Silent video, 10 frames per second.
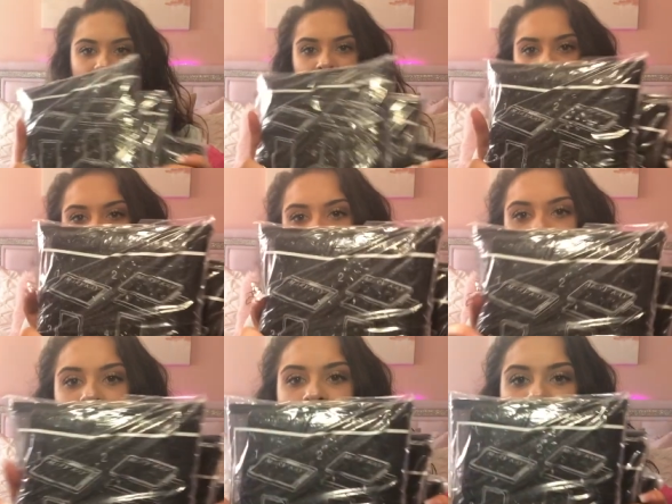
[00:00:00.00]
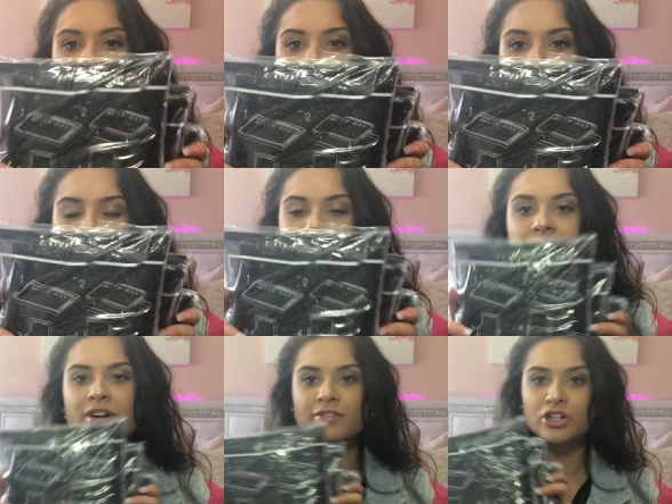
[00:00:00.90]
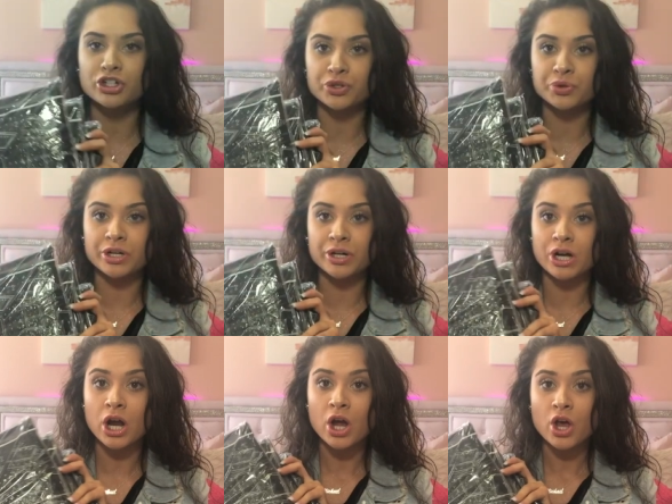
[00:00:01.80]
and it comes, like, with mirrors, so whenever you're